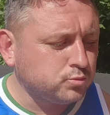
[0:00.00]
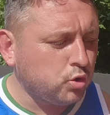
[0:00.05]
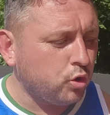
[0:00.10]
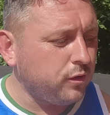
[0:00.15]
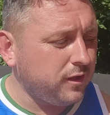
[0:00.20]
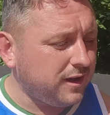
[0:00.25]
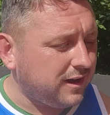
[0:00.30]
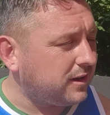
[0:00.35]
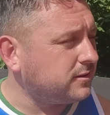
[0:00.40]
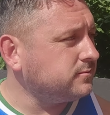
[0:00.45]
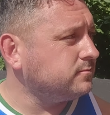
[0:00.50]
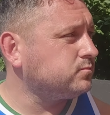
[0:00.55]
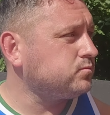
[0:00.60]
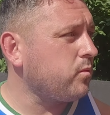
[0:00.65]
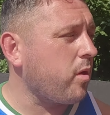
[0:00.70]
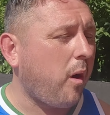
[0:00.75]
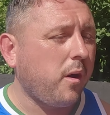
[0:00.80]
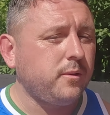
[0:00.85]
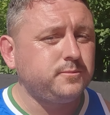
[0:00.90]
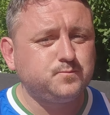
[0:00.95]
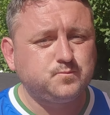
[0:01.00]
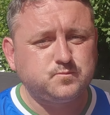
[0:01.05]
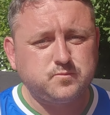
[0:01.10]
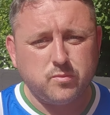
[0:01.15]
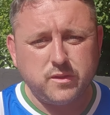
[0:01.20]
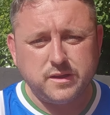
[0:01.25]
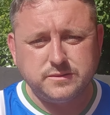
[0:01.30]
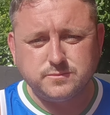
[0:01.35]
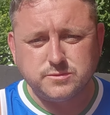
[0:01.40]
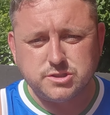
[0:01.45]
But that
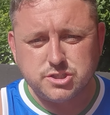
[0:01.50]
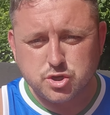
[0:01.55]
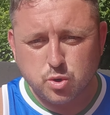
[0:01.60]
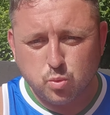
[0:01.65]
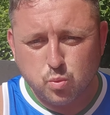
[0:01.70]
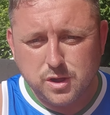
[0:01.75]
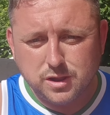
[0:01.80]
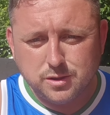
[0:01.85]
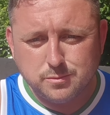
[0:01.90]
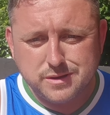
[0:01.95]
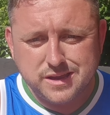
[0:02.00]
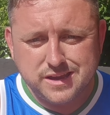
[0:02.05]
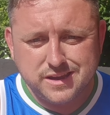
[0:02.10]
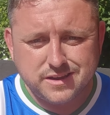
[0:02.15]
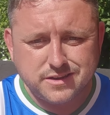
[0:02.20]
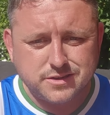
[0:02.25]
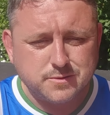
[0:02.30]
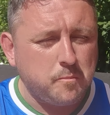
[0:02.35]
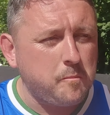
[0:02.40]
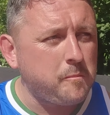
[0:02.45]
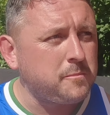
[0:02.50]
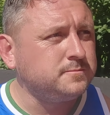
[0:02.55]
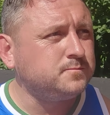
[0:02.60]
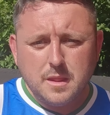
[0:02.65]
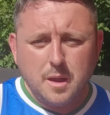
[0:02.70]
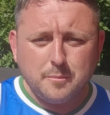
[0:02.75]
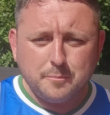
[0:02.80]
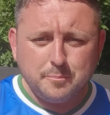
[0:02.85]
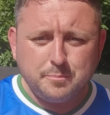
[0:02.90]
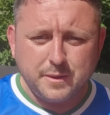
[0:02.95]
is a well-made
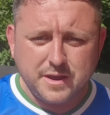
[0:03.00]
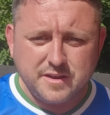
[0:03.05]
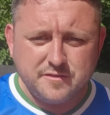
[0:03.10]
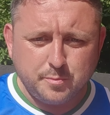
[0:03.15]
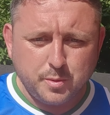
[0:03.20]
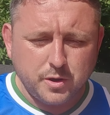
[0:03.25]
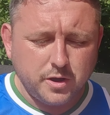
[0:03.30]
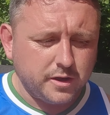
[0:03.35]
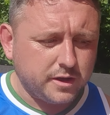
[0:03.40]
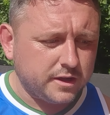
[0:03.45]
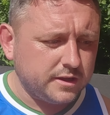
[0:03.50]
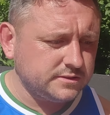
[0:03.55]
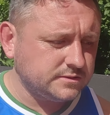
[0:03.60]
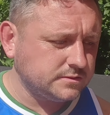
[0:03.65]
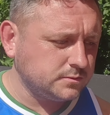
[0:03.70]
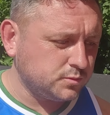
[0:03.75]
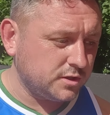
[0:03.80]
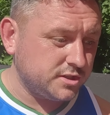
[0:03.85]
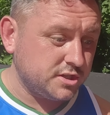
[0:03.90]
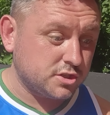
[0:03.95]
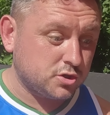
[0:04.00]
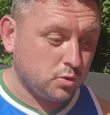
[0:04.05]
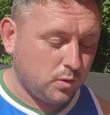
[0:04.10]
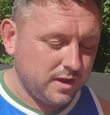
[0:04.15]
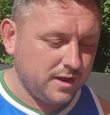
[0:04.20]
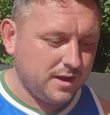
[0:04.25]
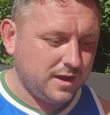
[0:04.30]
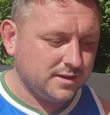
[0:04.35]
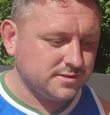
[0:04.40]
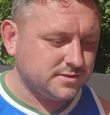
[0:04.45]
beef burger, which is
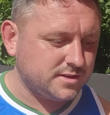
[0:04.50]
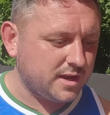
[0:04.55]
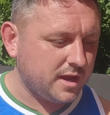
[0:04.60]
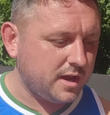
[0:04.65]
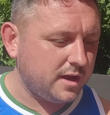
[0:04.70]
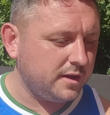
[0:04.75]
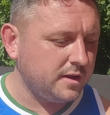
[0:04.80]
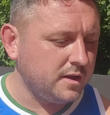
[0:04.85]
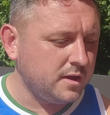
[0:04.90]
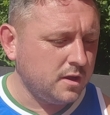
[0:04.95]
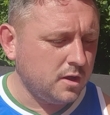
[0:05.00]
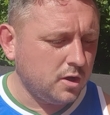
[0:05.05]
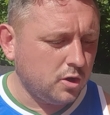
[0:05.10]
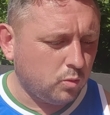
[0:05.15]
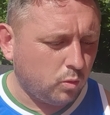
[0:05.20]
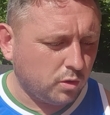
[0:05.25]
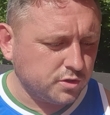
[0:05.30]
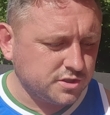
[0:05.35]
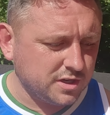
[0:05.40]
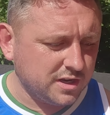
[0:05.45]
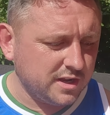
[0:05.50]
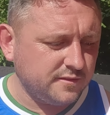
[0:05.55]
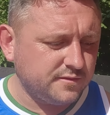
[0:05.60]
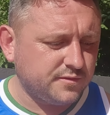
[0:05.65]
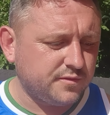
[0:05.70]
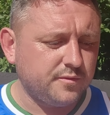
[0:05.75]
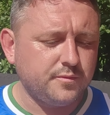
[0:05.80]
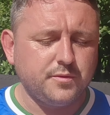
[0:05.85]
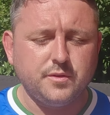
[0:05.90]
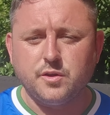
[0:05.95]
quite hard to get once you
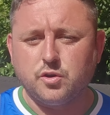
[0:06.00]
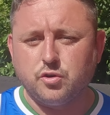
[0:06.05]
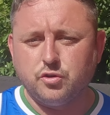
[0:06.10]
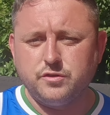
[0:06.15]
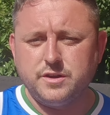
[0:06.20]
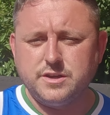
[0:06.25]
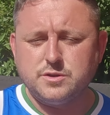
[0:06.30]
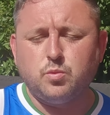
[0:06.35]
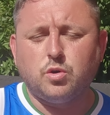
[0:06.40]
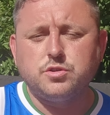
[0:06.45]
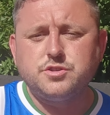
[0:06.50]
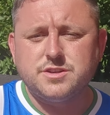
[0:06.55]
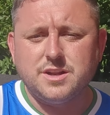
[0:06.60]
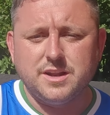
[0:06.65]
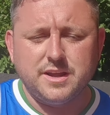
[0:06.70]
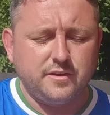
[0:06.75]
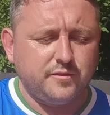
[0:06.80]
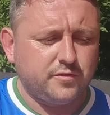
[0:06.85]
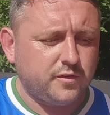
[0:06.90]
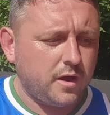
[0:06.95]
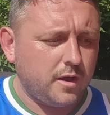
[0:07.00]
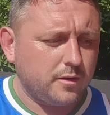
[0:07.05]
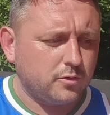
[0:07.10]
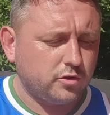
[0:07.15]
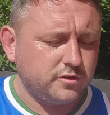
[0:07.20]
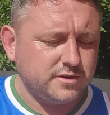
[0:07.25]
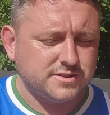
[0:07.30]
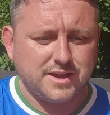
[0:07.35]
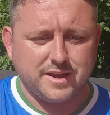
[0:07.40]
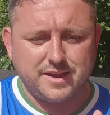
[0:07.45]
leave the country, once you leave uh,
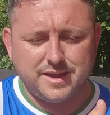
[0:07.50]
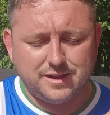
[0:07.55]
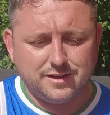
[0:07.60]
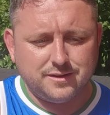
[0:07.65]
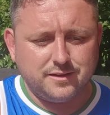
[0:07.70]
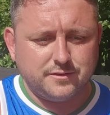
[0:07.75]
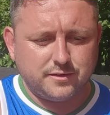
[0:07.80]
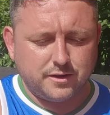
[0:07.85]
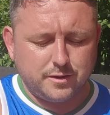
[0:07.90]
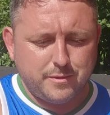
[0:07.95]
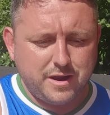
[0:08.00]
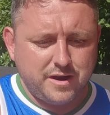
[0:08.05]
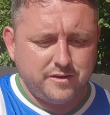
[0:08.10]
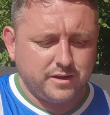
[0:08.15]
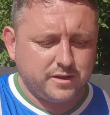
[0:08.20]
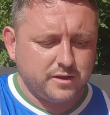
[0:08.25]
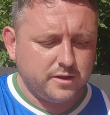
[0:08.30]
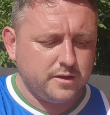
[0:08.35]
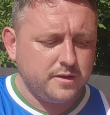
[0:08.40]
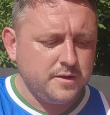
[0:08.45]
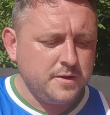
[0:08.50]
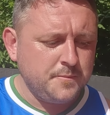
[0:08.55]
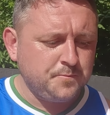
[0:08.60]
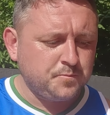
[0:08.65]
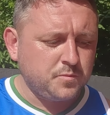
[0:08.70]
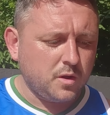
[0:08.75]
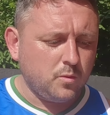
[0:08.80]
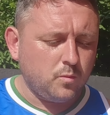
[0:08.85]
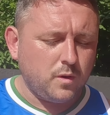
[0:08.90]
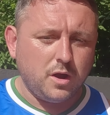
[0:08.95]
countries like England and America,
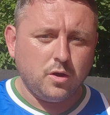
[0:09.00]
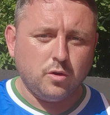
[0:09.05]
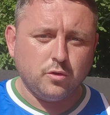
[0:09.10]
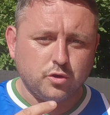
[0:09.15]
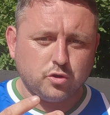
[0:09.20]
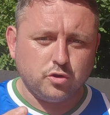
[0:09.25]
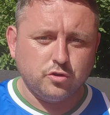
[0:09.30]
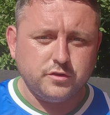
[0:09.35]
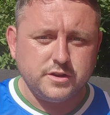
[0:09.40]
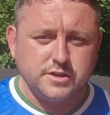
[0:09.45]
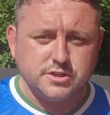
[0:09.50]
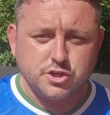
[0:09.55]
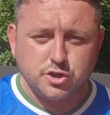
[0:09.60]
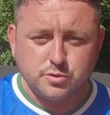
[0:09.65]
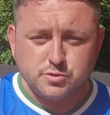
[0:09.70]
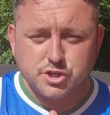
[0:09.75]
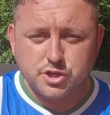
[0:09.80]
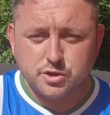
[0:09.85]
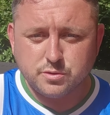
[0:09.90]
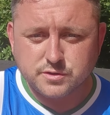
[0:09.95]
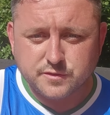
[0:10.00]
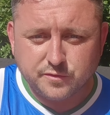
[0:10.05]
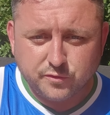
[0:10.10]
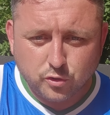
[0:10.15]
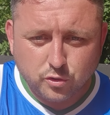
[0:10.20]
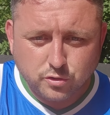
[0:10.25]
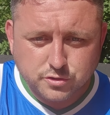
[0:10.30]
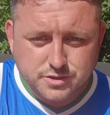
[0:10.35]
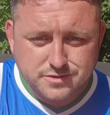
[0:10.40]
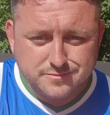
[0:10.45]
where other countries usually use
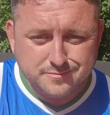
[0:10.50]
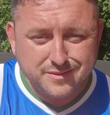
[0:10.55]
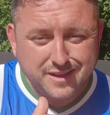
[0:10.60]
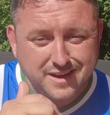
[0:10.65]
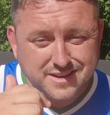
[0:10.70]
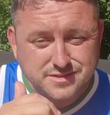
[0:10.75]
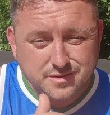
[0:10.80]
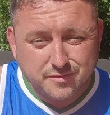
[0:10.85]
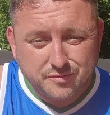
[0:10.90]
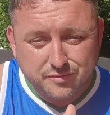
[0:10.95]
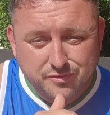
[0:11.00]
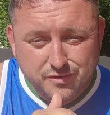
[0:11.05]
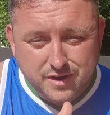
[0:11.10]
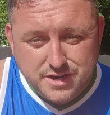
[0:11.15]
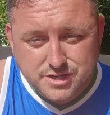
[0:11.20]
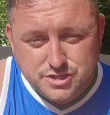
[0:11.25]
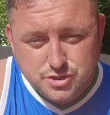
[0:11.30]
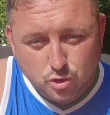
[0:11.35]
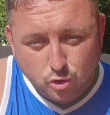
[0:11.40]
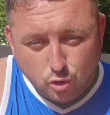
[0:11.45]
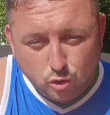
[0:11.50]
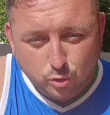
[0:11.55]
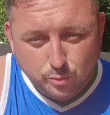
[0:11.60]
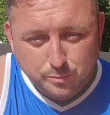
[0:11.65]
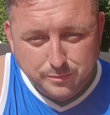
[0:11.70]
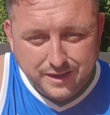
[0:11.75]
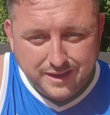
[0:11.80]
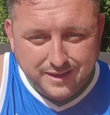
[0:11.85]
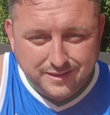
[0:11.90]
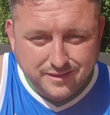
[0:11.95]
frozen. That is a fresh,
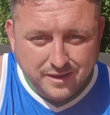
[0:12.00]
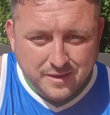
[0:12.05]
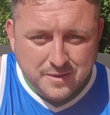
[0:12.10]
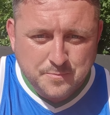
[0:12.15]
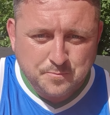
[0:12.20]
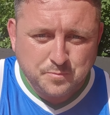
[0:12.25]
homemade